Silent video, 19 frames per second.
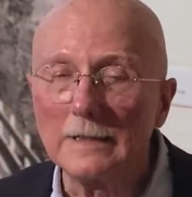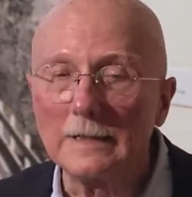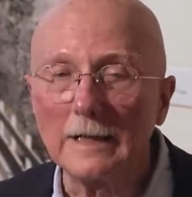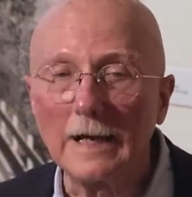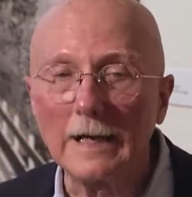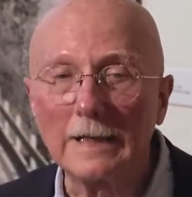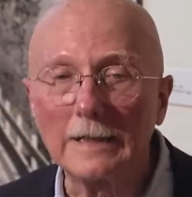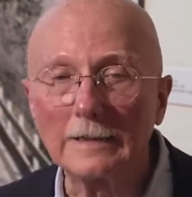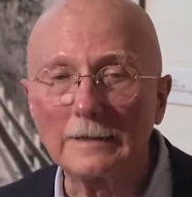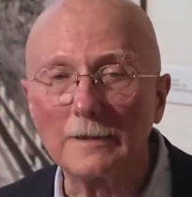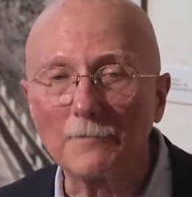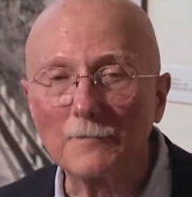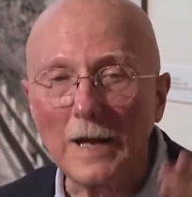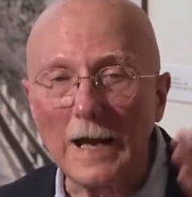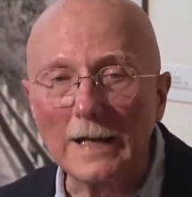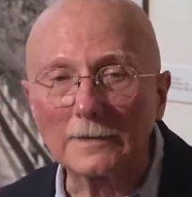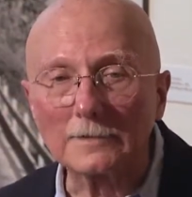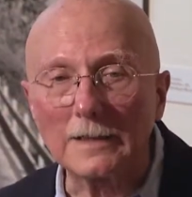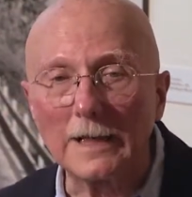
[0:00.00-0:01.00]
Uh, the
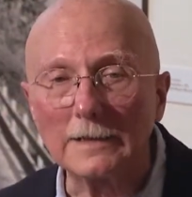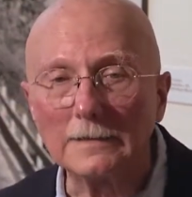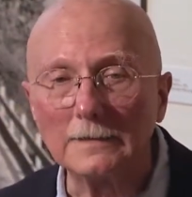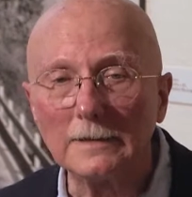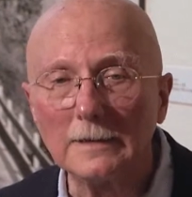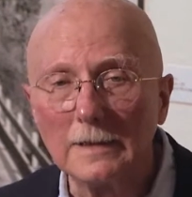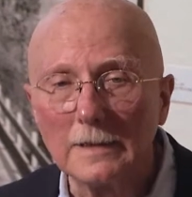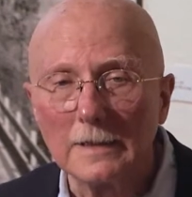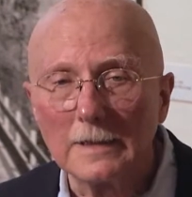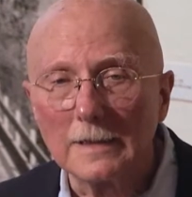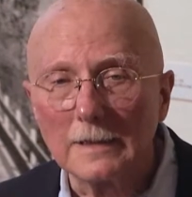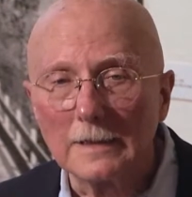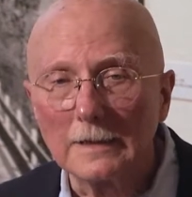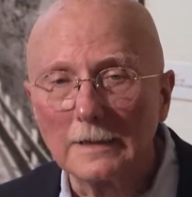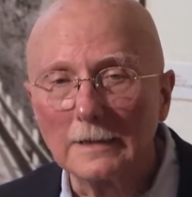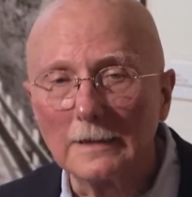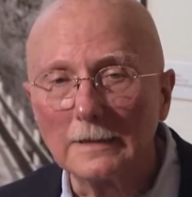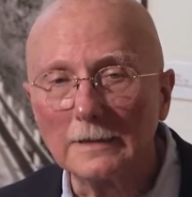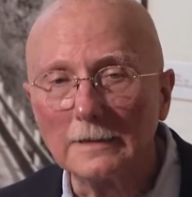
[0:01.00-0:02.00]
fact that
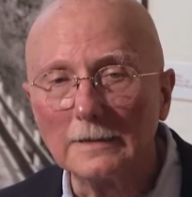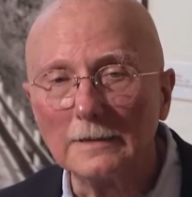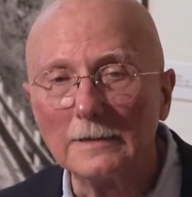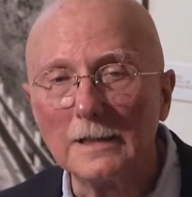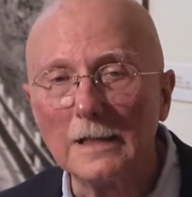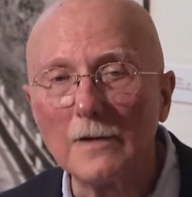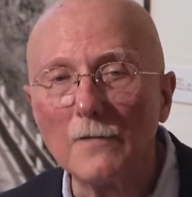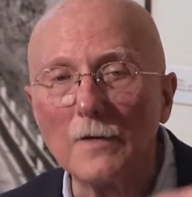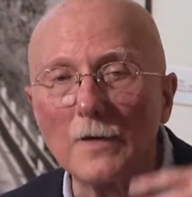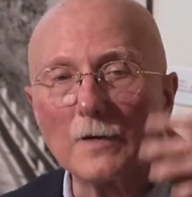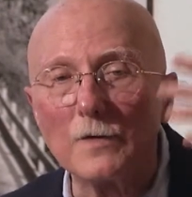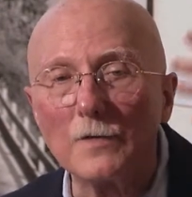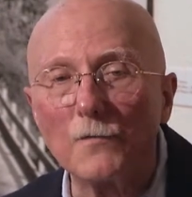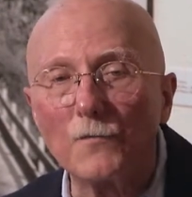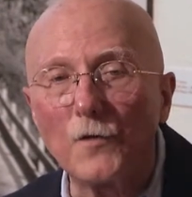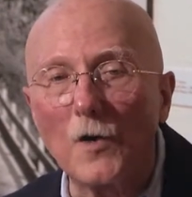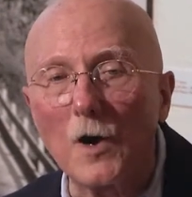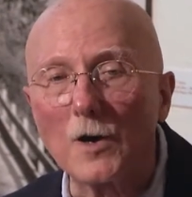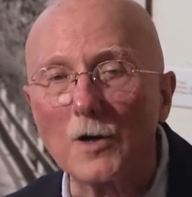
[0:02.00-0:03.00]
even
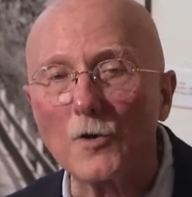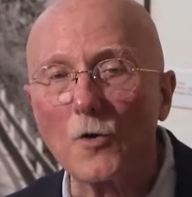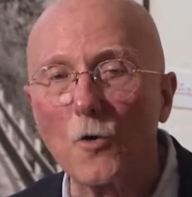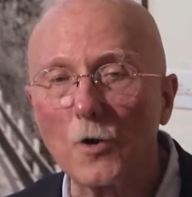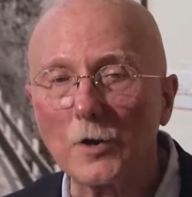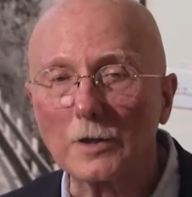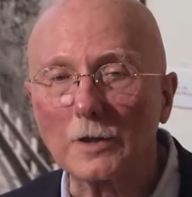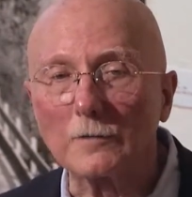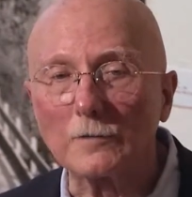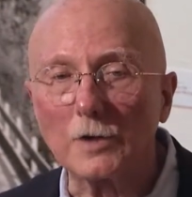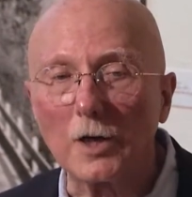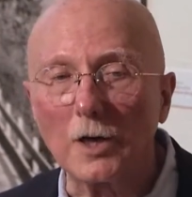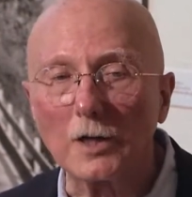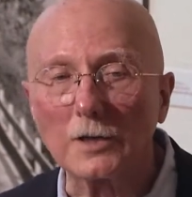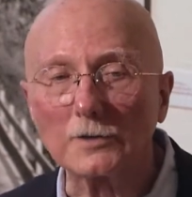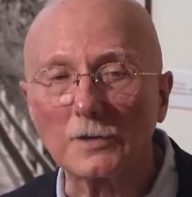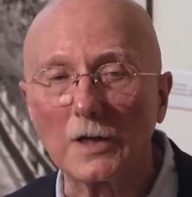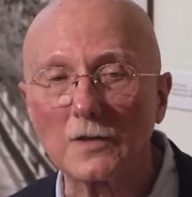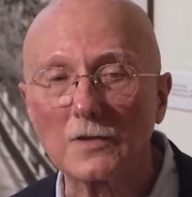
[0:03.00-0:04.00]
far north of the
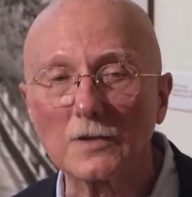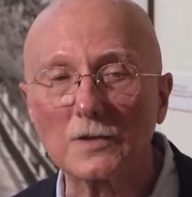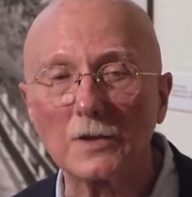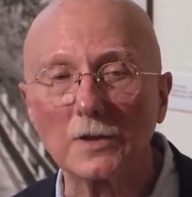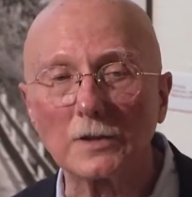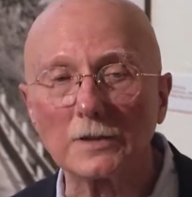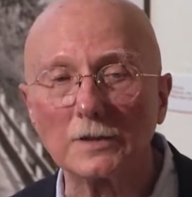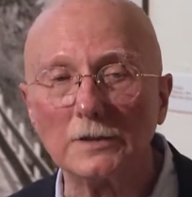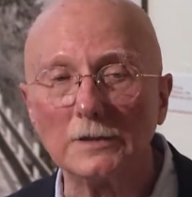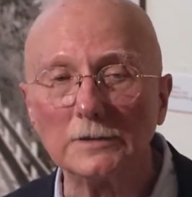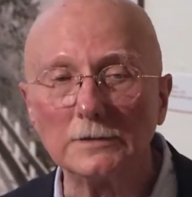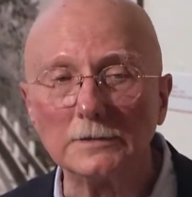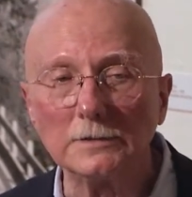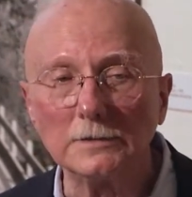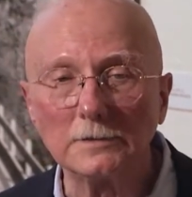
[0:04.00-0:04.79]
Arctic Circle,